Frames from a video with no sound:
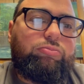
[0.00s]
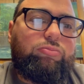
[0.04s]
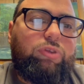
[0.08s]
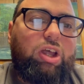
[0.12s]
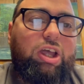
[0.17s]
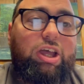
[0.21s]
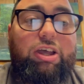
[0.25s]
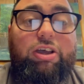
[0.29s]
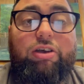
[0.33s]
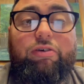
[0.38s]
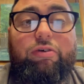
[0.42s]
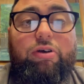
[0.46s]

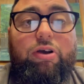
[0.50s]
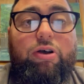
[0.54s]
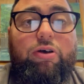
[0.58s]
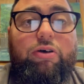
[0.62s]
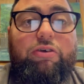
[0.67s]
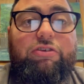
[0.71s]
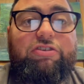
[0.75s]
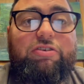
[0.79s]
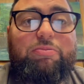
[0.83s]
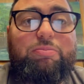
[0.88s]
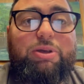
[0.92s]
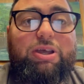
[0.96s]
It
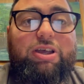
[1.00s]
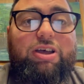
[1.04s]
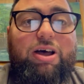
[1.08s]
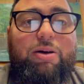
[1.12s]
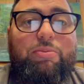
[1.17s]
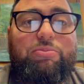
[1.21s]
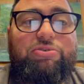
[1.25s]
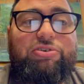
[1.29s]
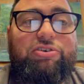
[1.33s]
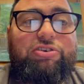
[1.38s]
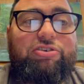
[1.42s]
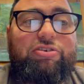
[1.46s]
grows and
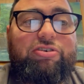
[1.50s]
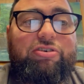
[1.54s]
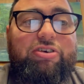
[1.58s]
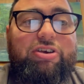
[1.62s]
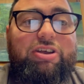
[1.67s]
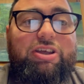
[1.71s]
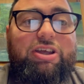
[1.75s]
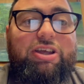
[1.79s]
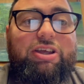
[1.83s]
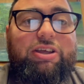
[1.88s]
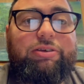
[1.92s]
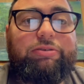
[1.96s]
becomes a
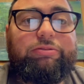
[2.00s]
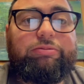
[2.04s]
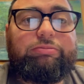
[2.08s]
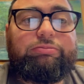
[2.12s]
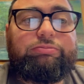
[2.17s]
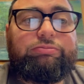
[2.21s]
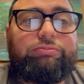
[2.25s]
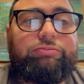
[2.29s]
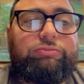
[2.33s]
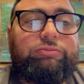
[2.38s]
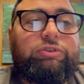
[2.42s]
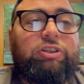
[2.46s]
tree,
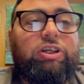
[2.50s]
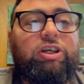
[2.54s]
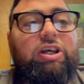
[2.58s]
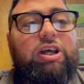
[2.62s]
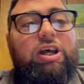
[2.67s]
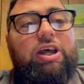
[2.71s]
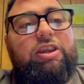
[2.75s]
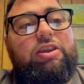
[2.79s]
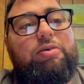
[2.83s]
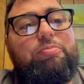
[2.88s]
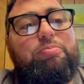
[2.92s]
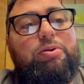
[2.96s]

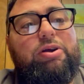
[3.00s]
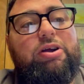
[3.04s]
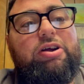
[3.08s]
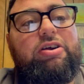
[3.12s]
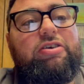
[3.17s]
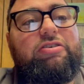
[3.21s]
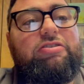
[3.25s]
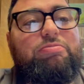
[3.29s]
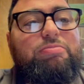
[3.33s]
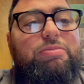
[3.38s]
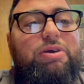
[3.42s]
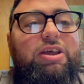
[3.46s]
and the
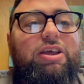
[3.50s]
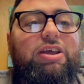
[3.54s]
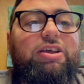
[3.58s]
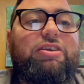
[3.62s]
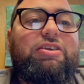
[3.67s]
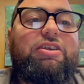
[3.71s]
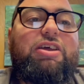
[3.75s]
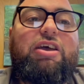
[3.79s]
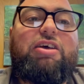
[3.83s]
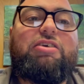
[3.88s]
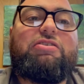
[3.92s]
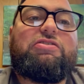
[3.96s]
birds make
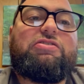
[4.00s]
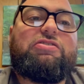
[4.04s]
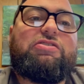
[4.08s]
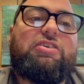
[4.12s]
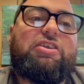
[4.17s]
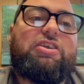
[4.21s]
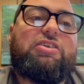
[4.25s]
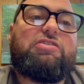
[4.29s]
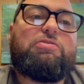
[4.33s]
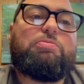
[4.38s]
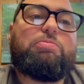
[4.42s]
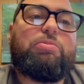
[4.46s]
nests in
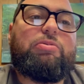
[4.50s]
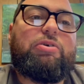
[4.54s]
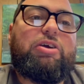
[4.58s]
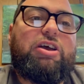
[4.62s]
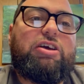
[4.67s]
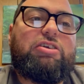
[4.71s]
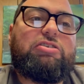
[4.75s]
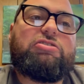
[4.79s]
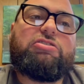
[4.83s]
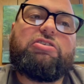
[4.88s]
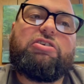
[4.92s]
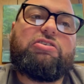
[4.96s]
its
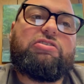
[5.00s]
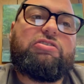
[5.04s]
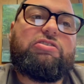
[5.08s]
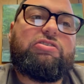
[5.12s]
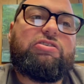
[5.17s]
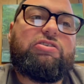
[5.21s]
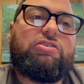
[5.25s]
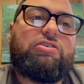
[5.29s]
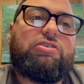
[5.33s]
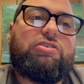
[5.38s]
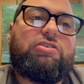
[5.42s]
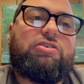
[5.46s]
branches.
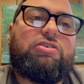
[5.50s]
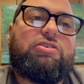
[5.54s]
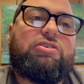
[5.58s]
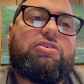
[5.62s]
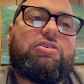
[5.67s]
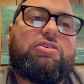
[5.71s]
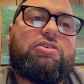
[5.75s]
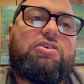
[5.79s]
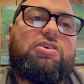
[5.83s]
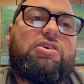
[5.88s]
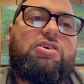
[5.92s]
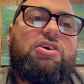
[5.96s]

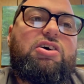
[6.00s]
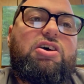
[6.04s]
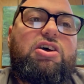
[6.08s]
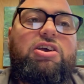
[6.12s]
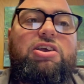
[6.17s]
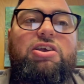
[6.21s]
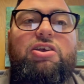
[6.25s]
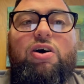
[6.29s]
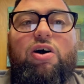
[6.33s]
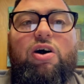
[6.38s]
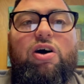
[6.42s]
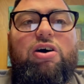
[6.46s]

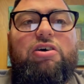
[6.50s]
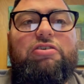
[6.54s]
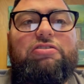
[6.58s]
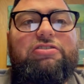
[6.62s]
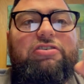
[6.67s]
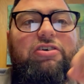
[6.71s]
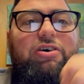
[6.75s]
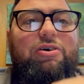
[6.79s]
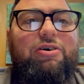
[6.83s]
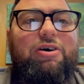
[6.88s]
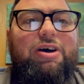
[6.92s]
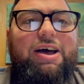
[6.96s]
He
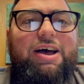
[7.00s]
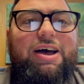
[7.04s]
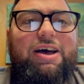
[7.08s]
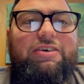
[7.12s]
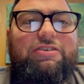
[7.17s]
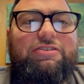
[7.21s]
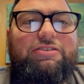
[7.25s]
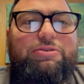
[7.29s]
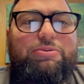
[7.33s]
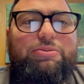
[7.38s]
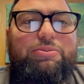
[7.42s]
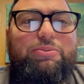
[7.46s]
also
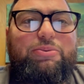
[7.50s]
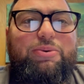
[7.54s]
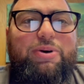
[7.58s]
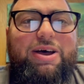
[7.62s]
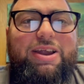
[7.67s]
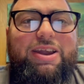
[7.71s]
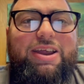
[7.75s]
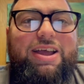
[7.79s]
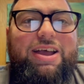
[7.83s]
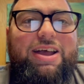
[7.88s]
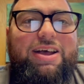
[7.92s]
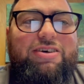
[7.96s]
asked,
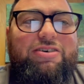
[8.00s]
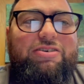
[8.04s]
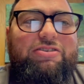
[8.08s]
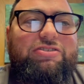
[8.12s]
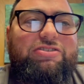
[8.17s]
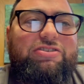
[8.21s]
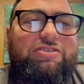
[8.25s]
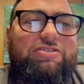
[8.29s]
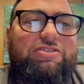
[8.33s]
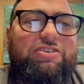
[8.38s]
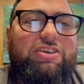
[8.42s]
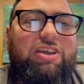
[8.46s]
What
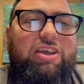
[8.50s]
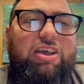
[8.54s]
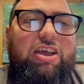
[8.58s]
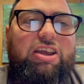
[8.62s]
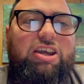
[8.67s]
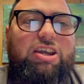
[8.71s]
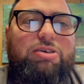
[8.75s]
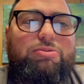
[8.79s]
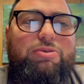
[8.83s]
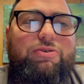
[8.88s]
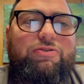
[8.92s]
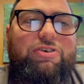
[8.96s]
else is the
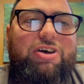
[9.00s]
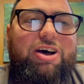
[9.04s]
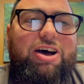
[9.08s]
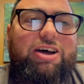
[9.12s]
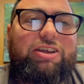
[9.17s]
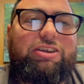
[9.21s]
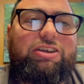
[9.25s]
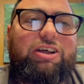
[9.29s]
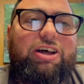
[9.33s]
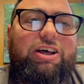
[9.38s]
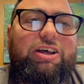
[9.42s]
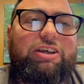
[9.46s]
kingdom of
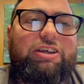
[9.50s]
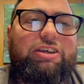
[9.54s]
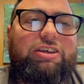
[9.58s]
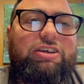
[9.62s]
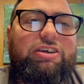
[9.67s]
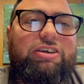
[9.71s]
God like?